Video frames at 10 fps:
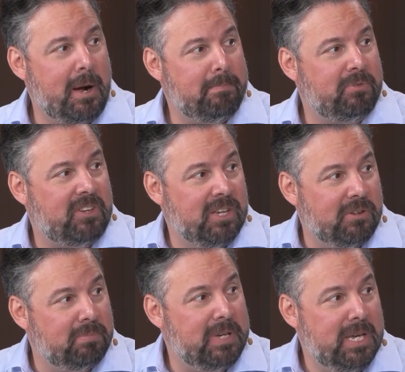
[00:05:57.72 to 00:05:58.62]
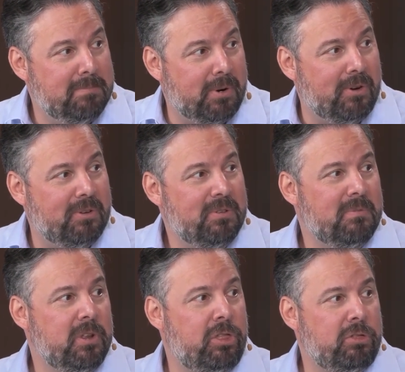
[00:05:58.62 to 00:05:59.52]
upskill people
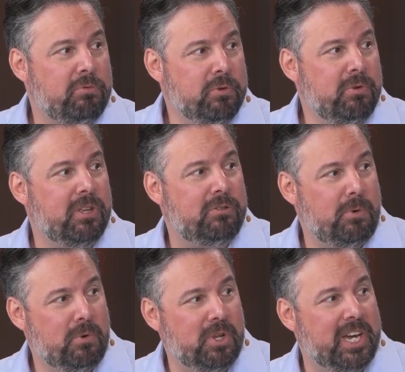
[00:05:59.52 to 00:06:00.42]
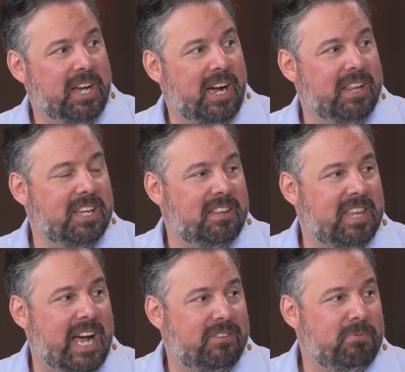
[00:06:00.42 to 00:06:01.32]
through the tooling. I think
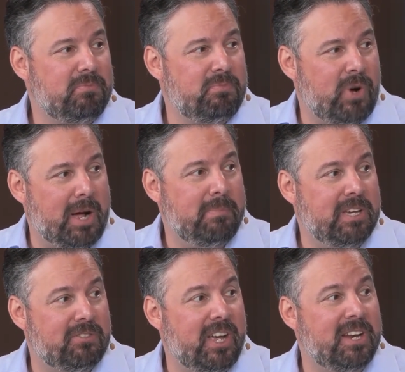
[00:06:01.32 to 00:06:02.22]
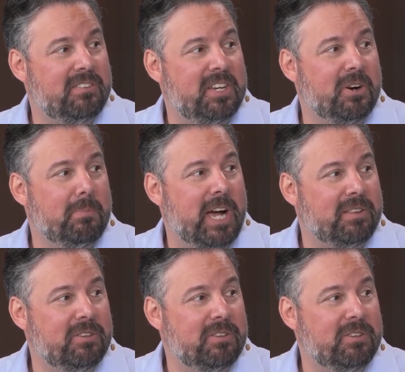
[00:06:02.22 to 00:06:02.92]
that's what I'm excited to hear about